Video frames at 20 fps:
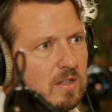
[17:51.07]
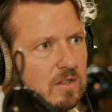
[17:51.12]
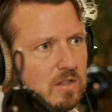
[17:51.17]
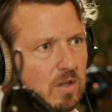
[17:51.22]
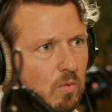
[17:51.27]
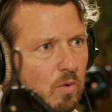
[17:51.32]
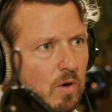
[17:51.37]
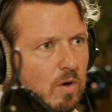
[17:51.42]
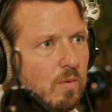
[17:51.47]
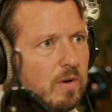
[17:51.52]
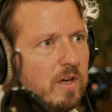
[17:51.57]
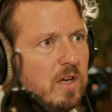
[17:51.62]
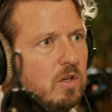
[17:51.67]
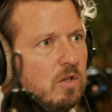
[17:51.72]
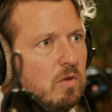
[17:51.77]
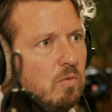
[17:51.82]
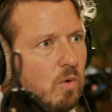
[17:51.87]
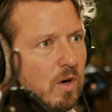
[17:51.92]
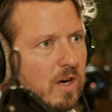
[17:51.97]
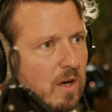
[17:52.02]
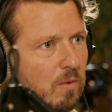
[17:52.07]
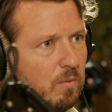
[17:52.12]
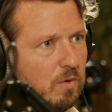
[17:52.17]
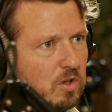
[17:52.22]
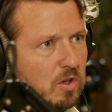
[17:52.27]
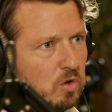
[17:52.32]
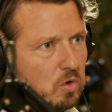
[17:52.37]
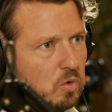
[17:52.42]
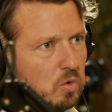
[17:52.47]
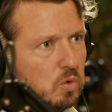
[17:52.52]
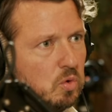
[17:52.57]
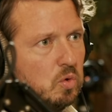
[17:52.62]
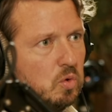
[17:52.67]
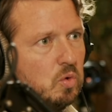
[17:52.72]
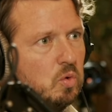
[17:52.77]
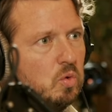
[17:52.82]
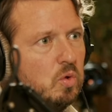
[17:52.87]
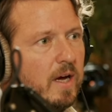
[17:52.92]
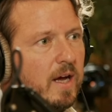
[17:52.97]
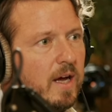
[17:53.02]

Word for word: So yeah. what, could, what can we do?